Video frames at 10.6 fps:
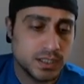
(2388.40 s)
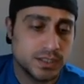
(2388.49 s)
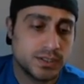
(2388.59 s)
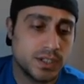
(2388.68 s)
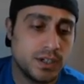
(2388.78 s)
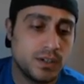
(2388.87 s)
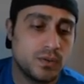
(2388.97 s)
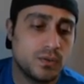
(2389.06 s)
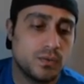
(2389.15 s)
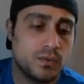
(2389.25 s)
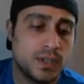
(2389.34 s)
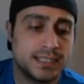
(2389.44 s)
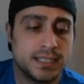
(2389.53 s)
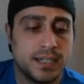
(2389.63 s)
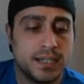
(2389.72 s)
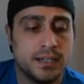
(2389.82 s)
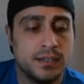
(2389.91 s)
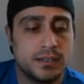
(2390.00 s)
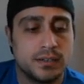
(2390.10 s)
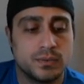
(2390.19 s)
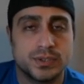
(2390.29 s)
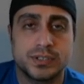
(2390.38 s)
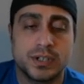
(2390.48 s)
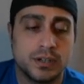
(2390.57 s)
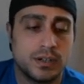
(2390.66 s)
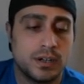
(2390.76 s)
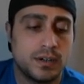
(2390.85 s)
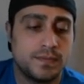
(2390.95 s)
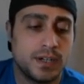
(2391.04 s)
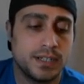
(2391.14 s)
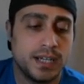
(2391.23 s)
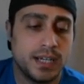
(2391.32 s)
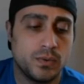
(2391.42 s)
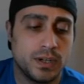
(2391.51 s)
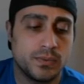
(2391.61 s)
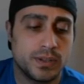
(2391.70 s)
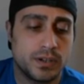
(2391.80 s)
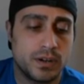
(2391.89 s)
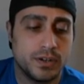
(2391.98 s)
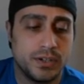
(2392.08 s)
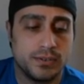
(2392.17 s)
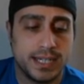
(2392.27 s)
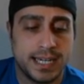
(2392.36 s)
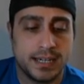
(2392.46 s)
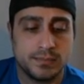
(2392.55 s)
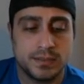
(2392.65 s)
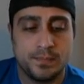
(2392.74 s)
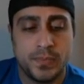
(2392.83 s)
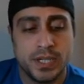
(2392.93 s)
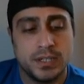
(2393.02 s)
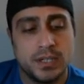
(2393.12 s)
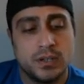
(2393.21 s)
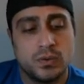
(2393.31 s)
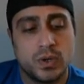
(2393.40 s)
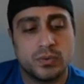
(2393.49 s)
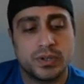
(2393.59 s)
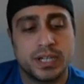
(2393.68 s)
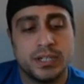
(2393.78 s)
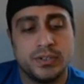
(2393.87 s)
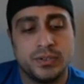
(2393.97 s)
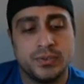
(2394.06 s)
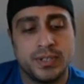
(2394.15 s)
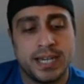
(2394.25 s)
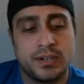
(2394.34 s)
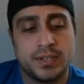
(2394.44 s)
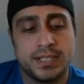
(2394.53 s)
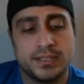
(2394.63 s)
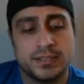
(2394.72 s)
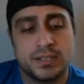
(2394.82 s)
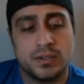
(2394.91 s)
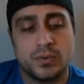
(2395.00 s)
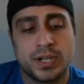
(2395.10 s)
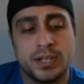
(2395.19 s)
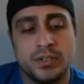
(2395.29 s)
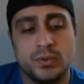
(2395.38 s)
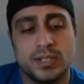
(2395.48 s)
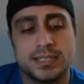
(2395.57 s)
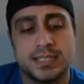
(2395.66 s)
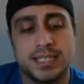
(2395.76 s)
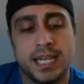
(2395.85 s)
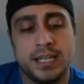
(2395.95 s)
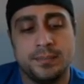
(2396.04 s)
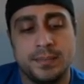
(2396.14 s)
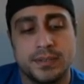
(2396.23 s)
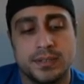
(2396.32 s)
So once again, start off day one with our cardio and abs. what we're going to do now is we're going to do the same